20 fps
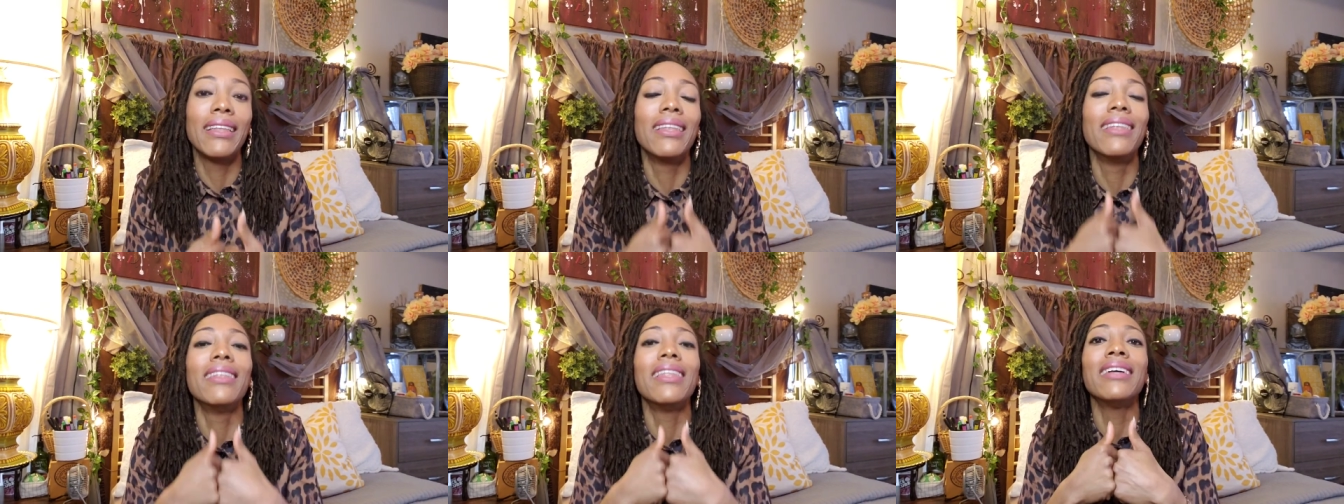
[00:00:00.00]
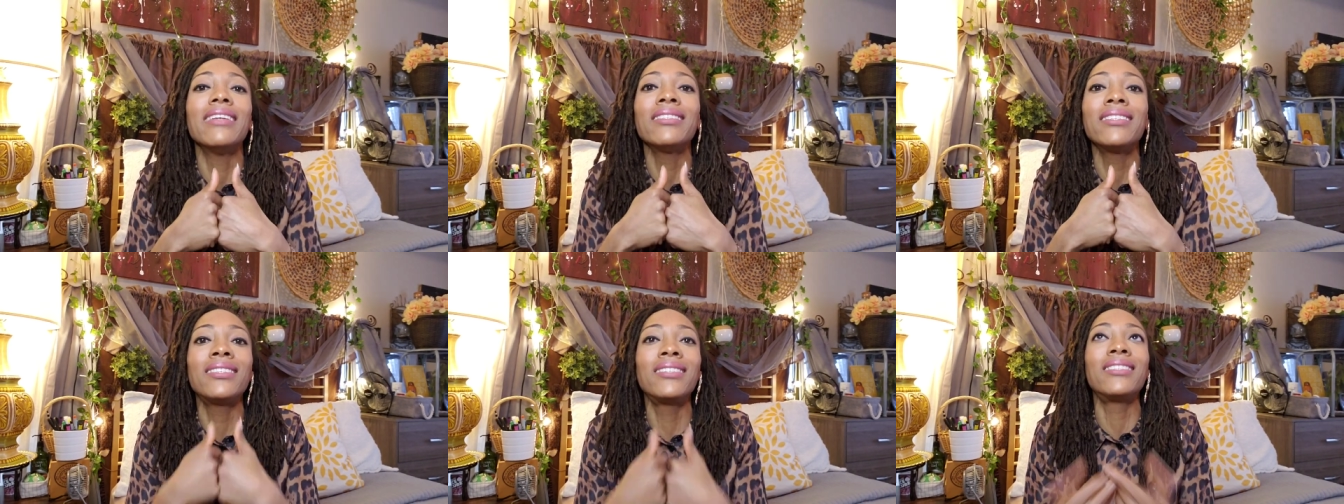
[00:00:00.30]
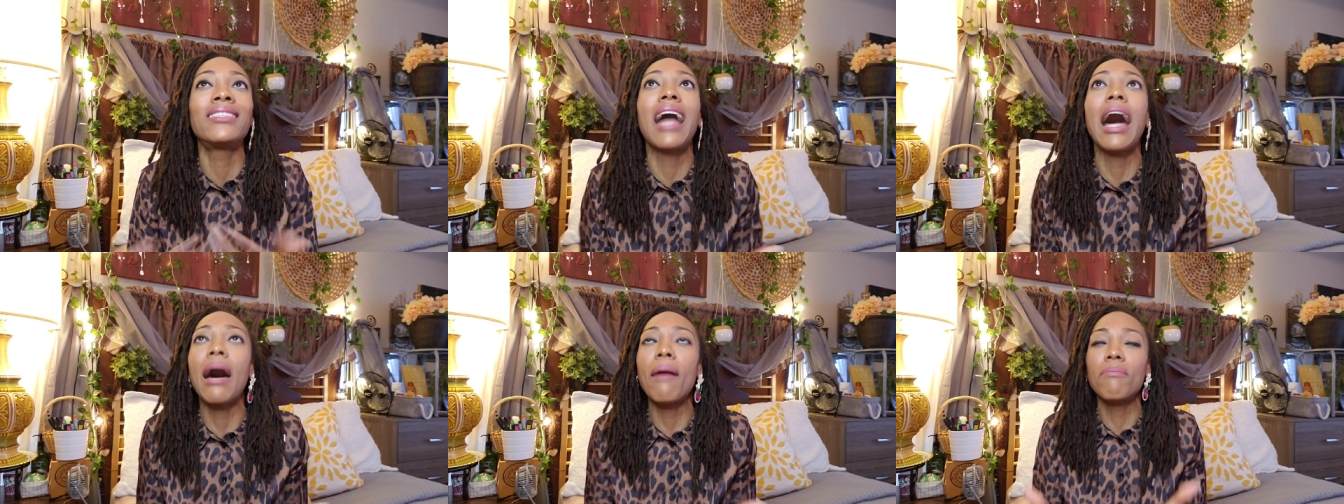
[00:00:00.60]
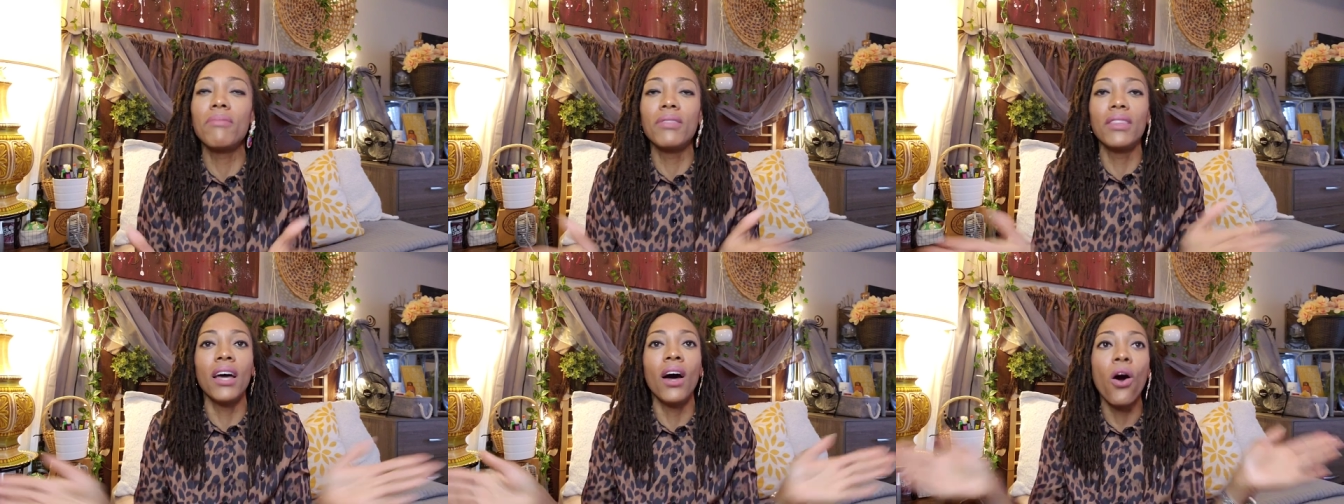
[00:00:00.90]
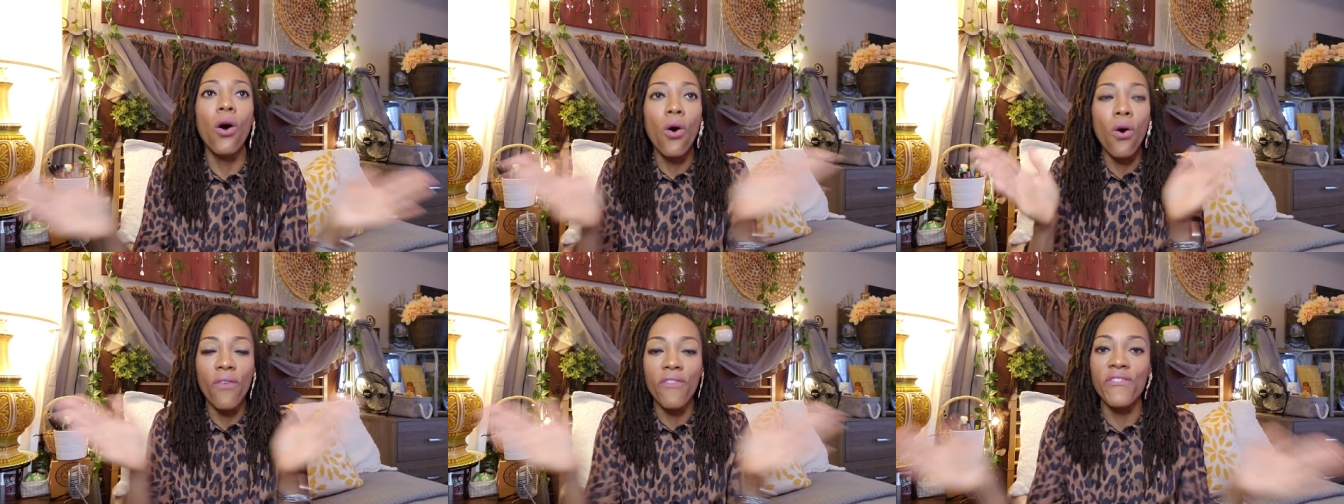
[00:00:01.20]
Let's stop the
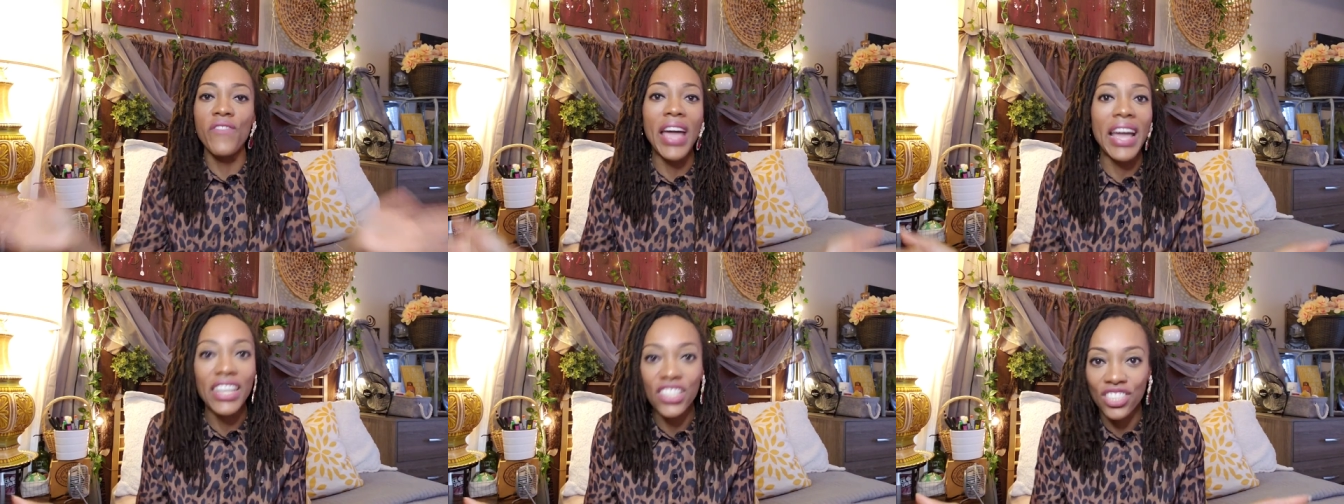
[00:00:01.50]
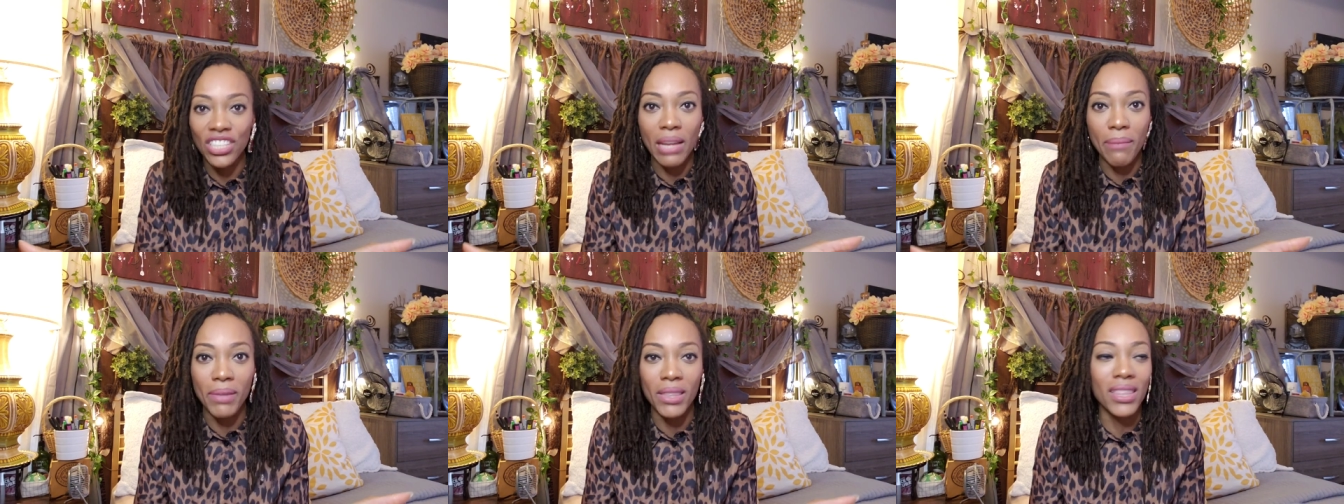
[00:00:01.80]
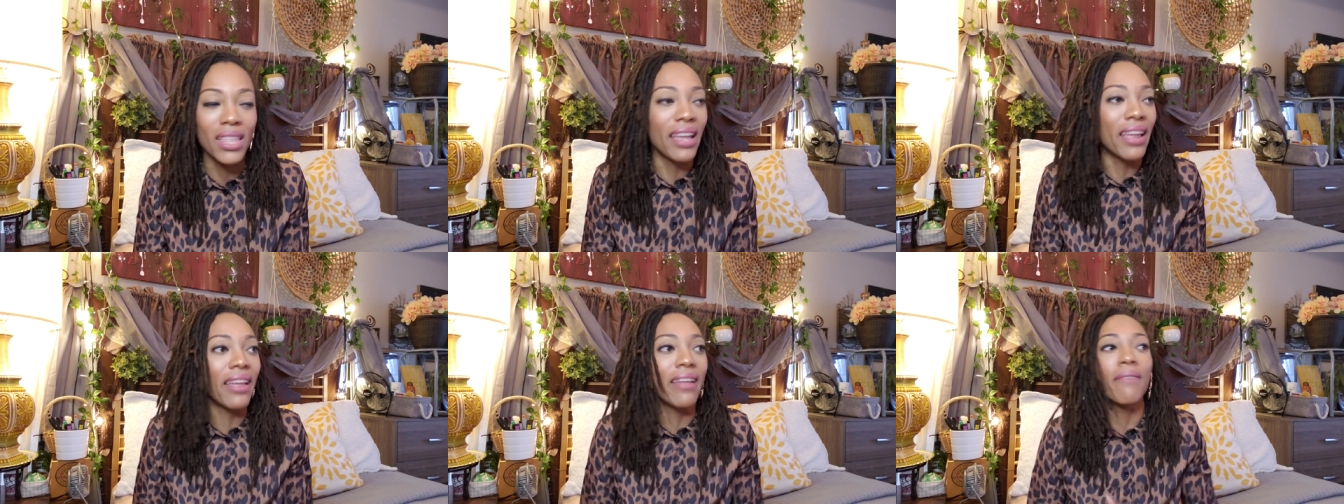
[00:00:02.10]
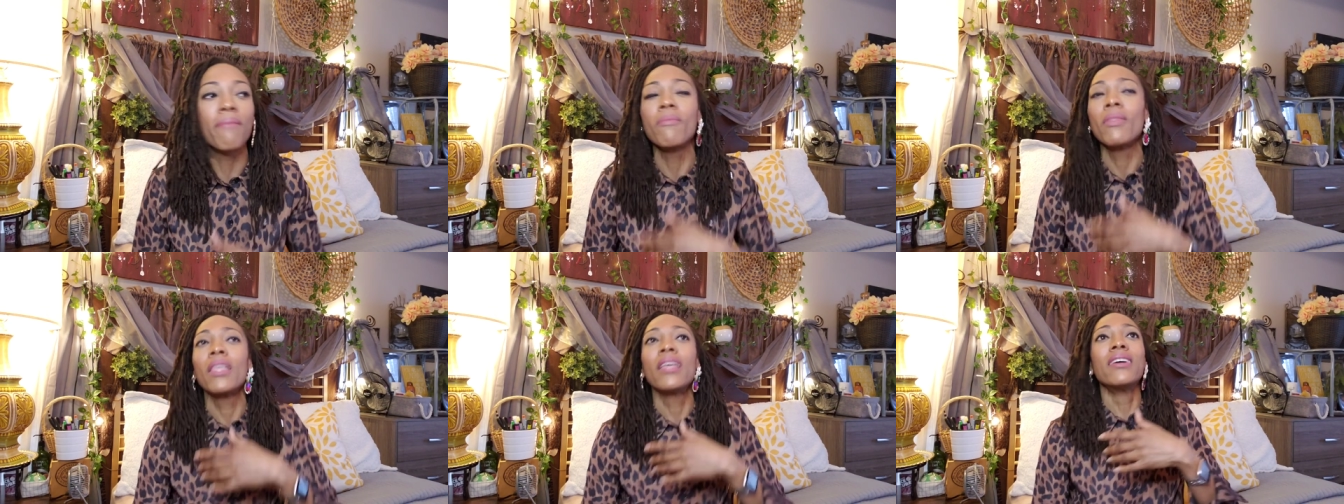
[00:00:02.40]
whole fat shaming thing.